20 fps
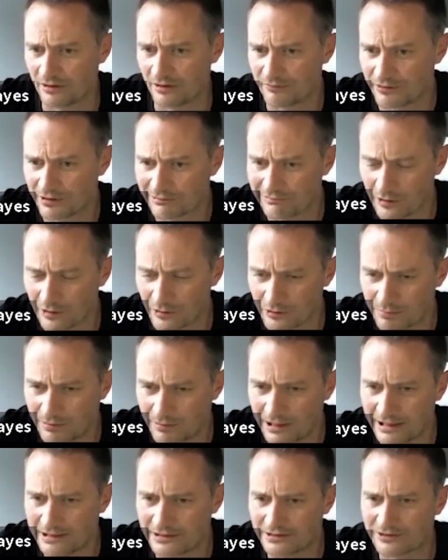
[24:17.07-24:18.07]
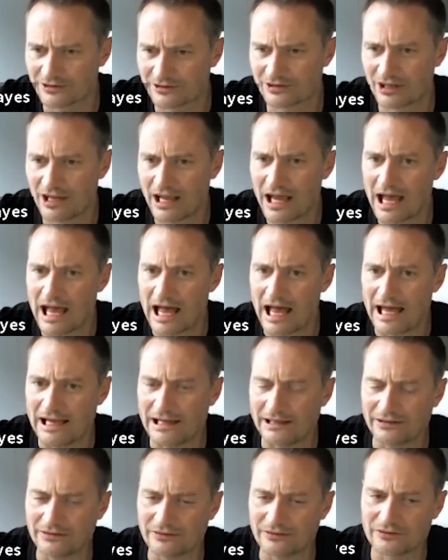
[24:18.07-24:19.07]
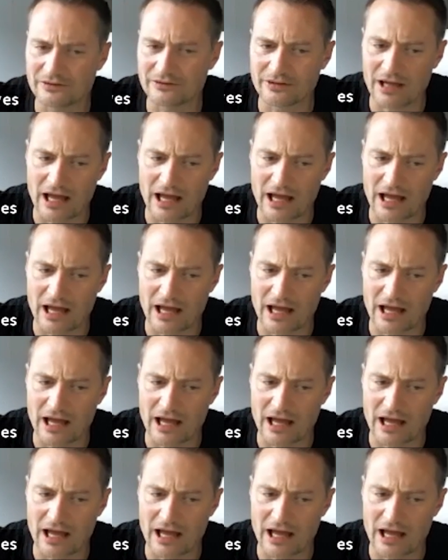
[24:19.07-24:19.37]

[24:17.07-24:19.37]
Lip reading: of the growth plates and